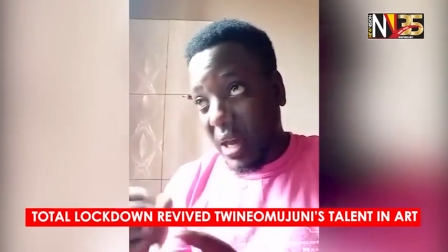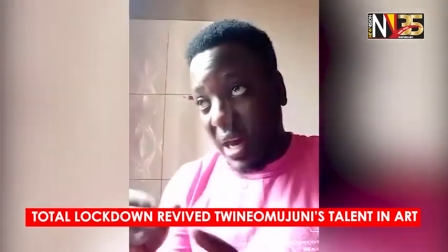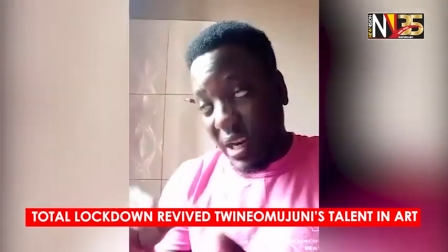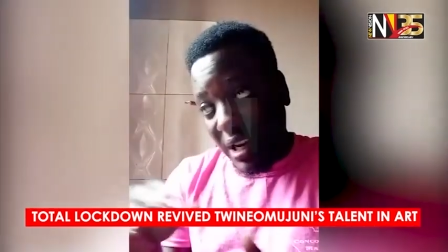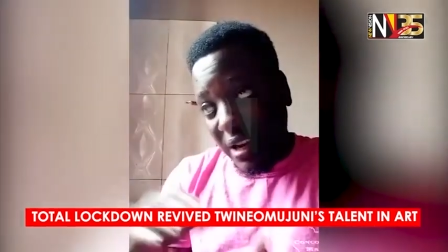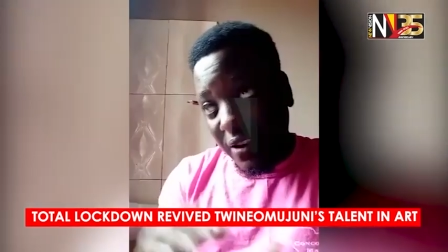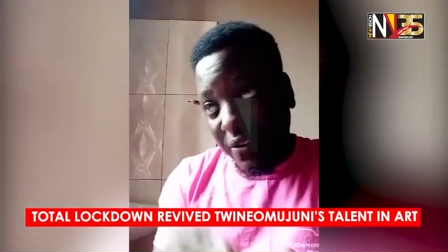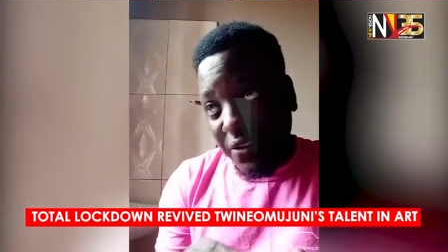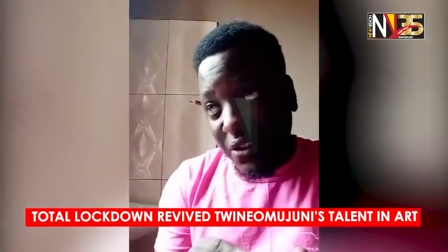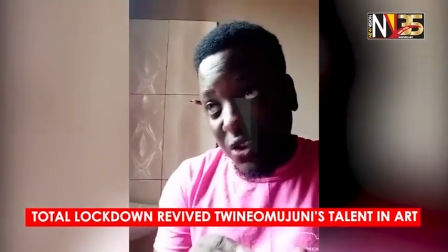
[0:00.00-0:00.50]

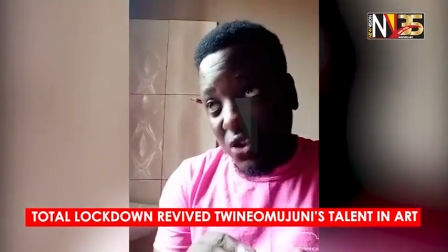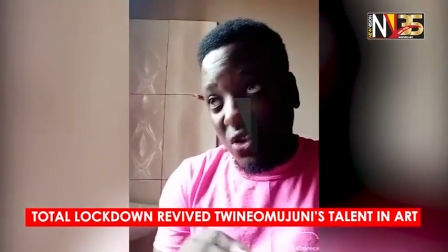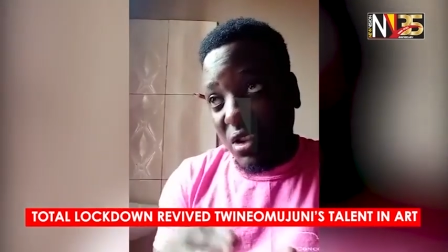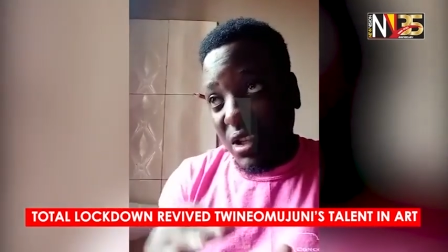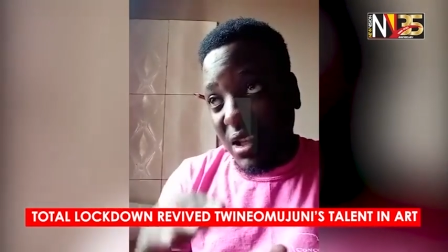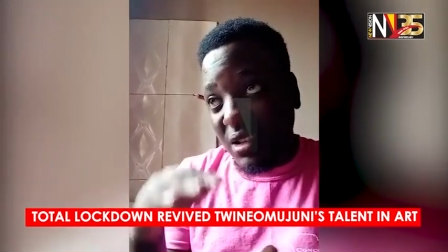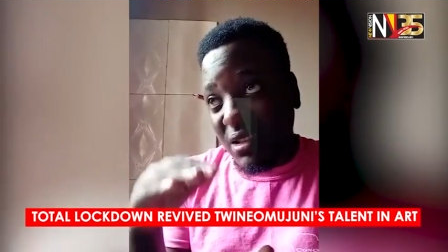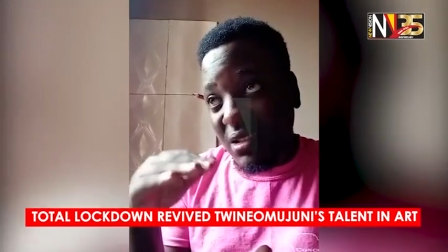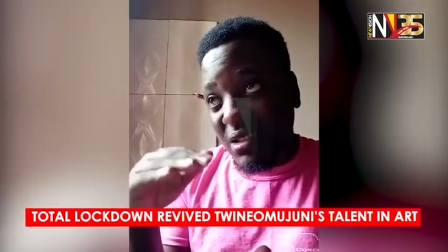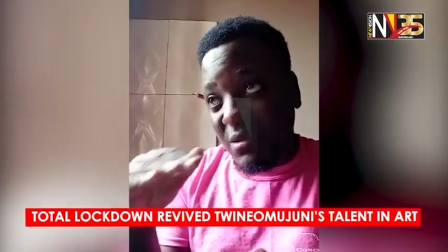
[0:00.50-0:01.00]
Under
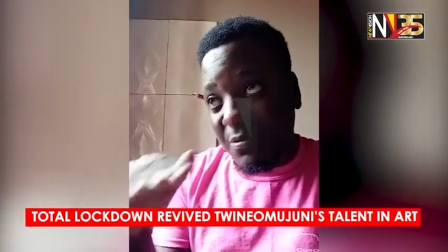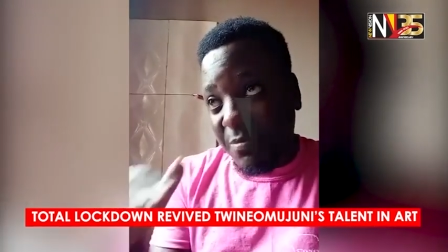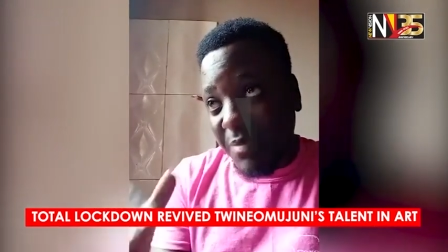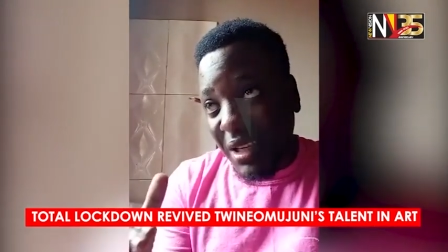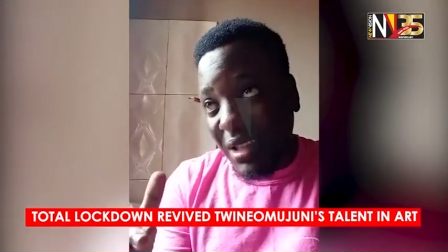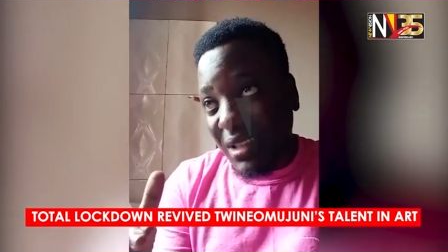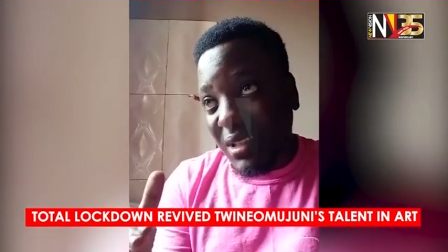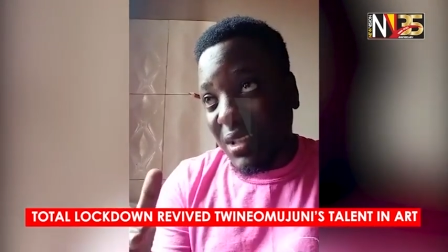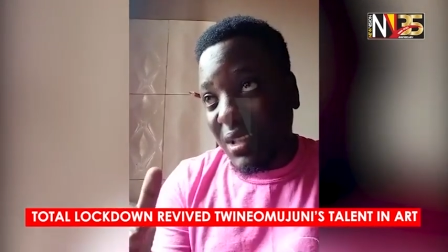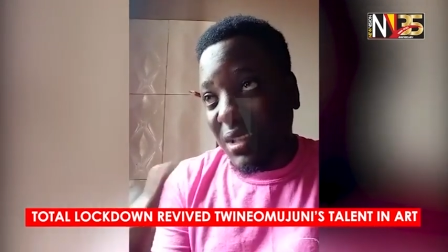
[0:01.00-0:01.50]
visual, there is
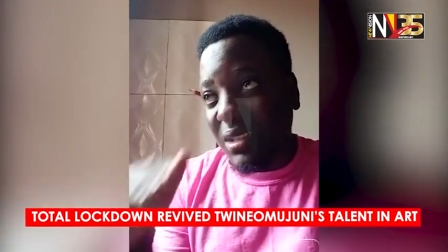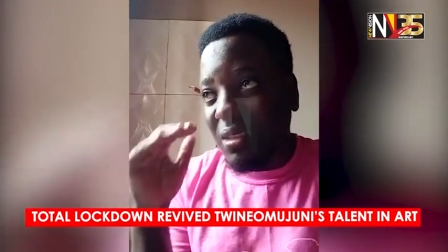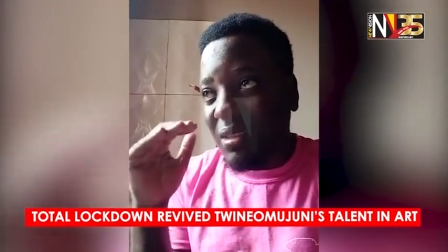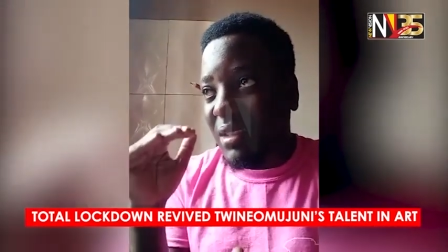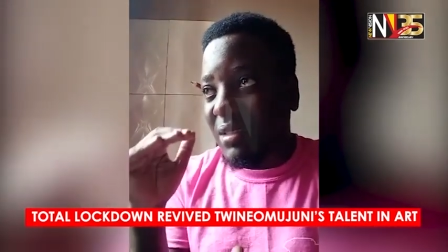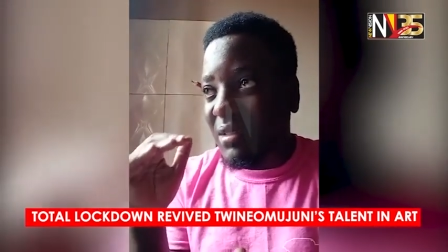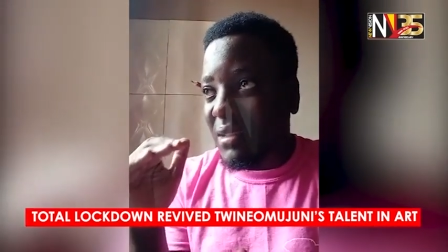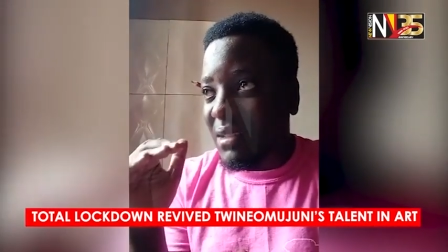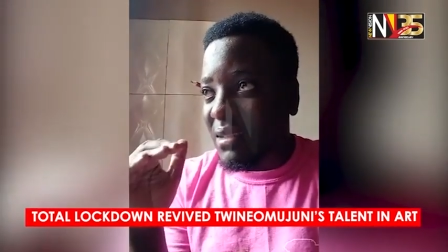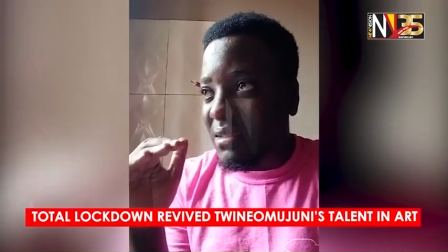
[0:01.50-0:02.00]
painting,
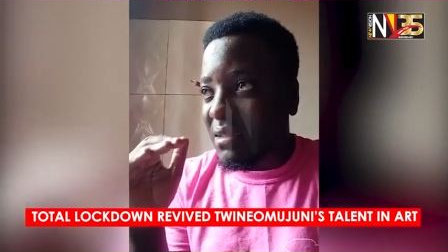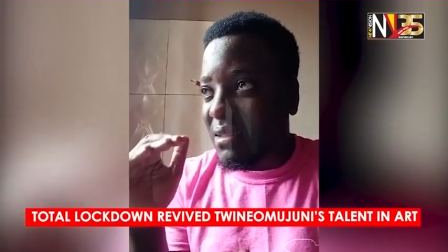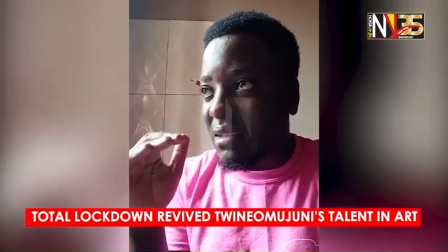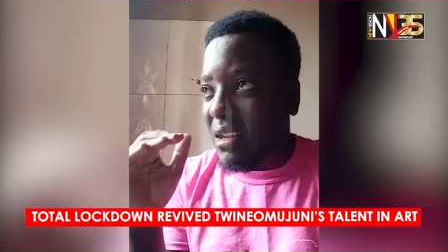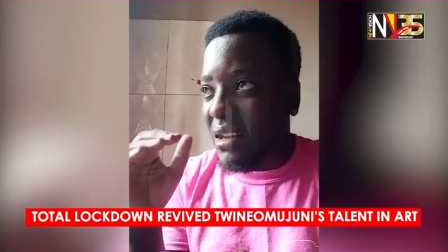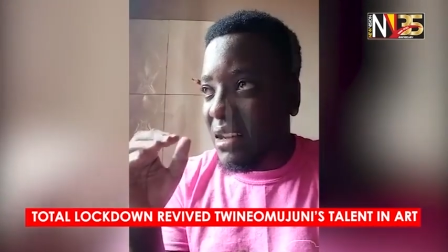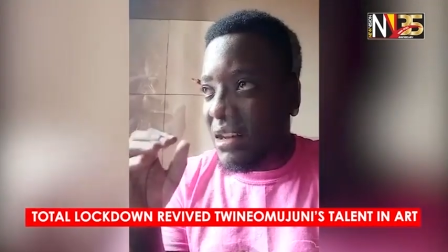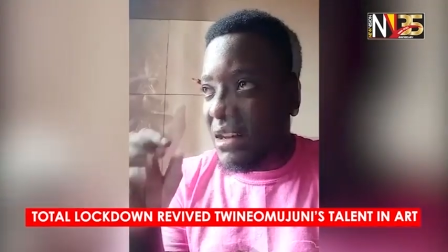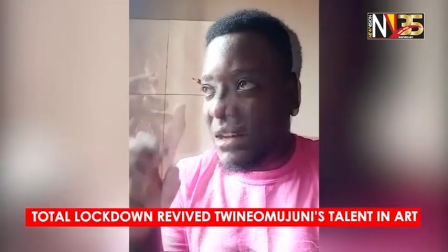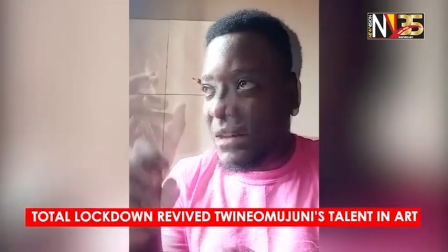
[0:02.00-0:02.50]
there is
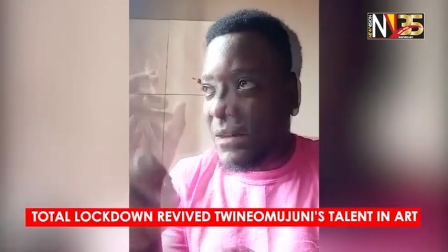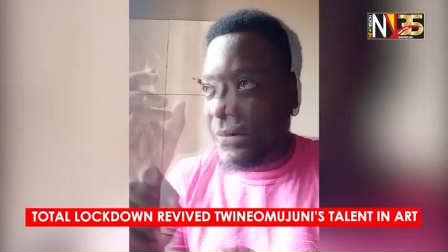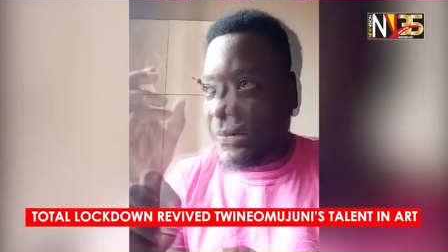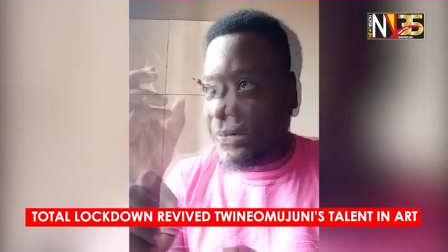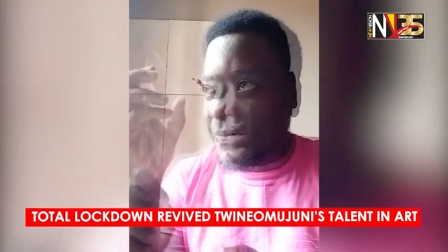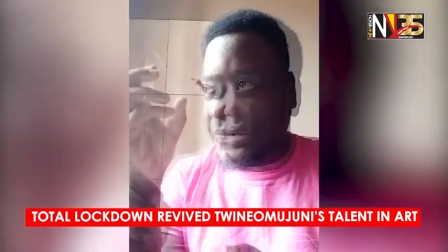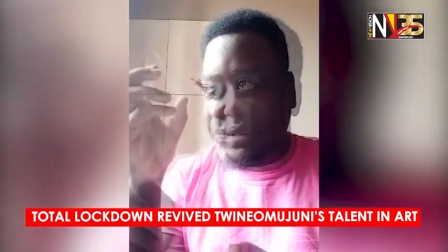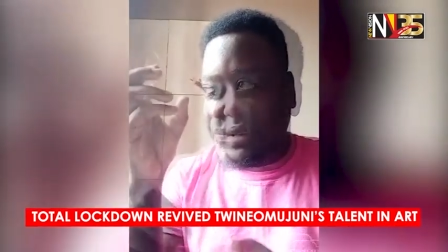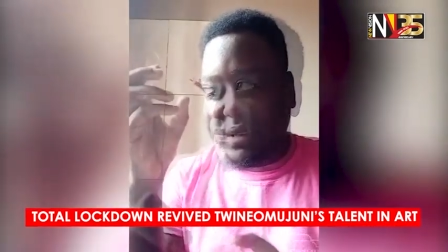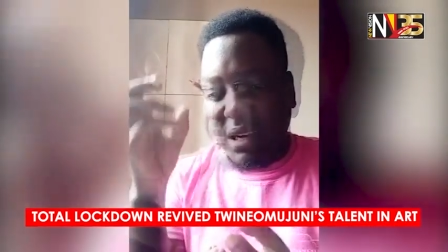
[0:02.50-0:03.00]
uh,
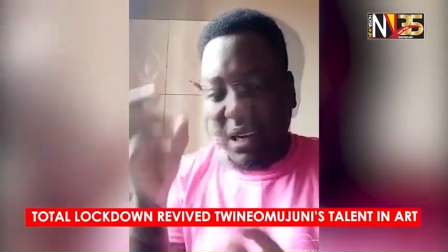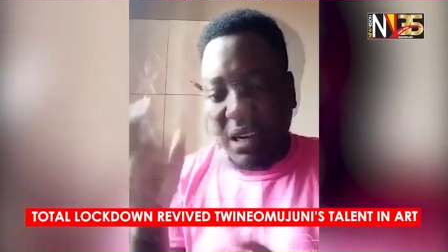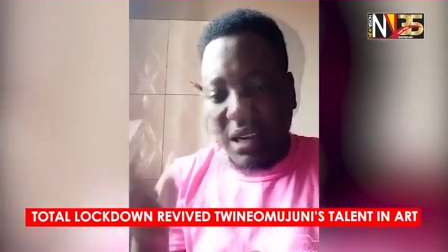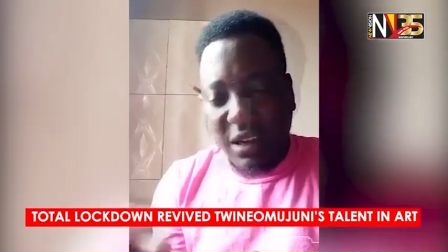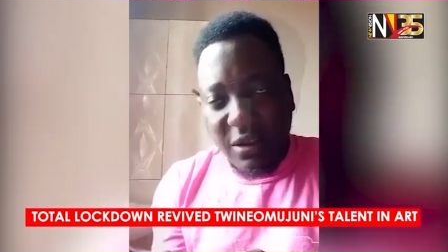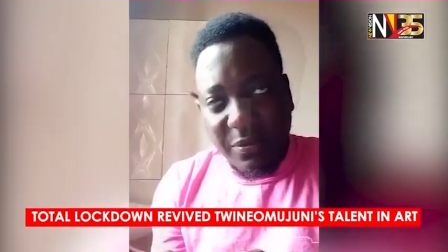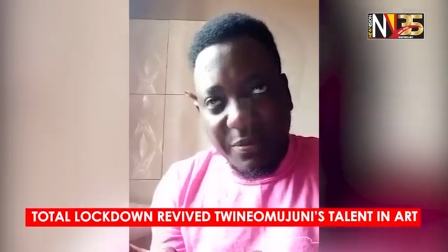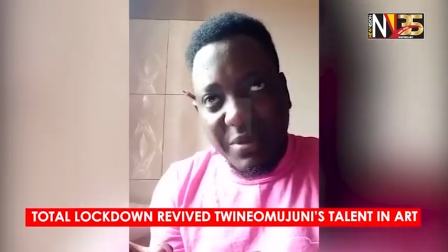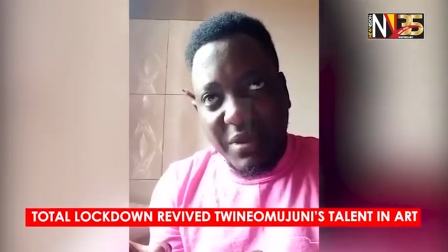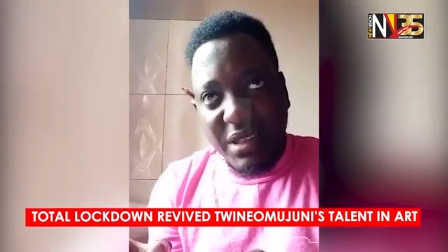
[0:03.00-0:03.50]

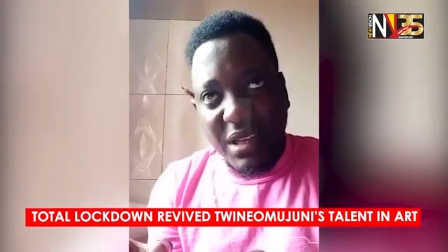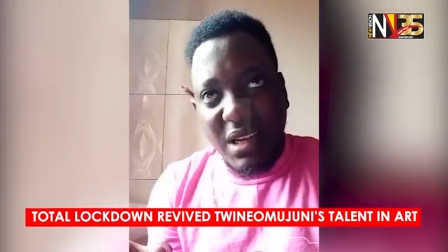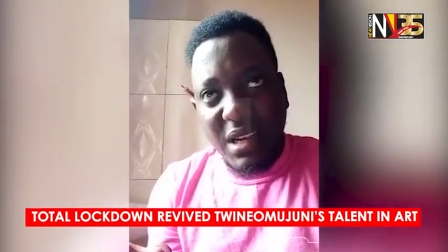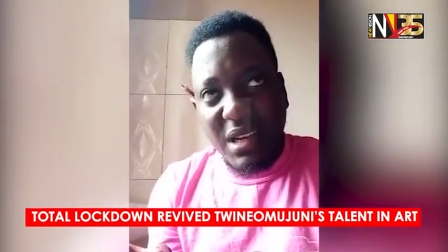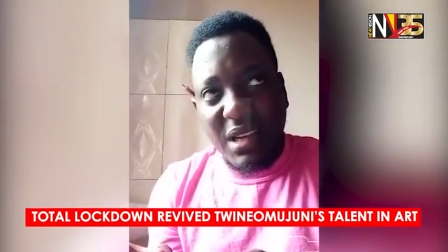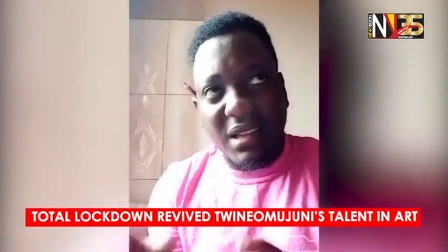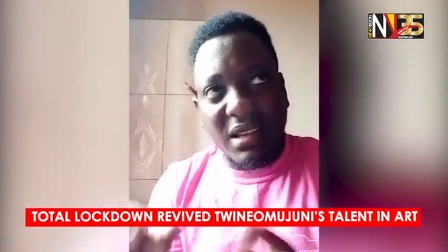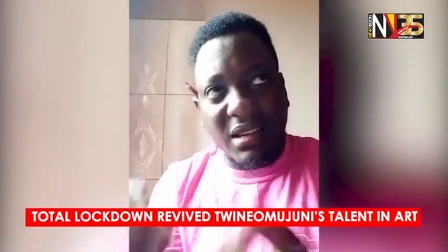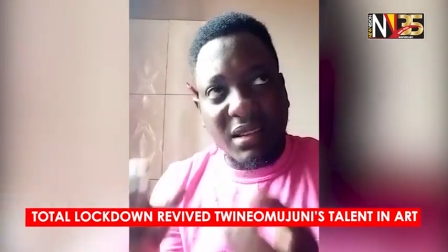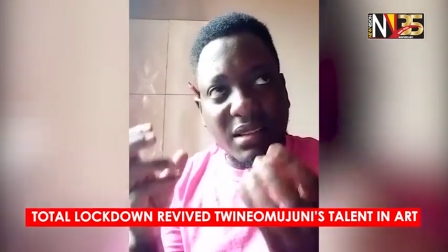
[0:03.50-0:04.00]

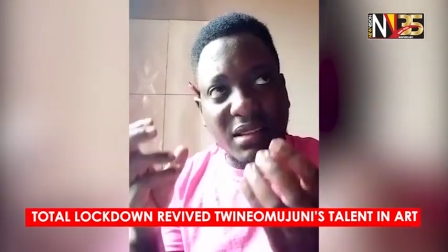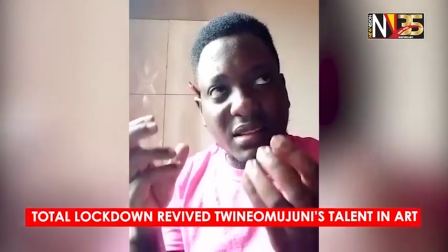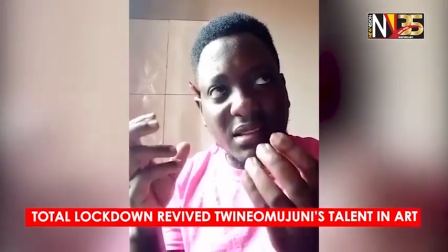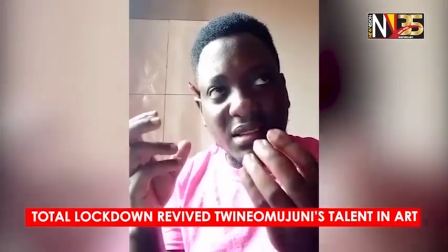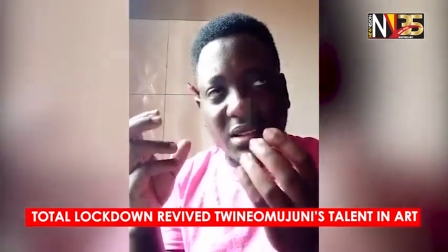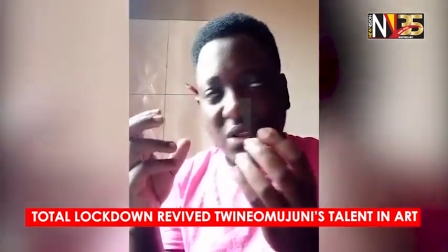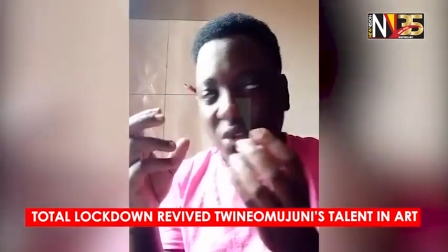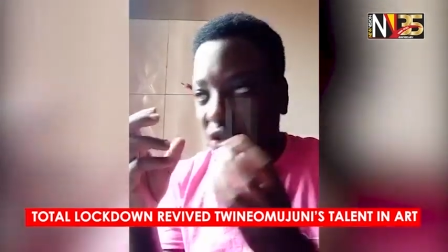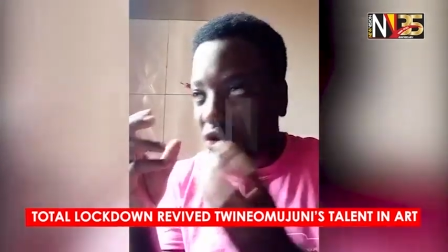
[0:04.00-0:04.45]
sculpture, there is